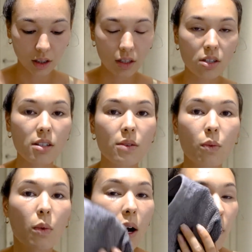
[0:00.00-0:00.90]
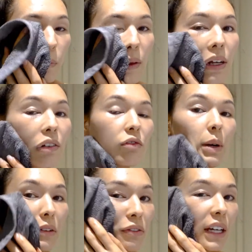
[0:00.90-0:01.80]
and just wipe that off
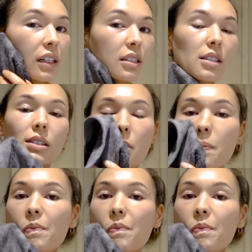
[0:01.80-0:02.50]
my face.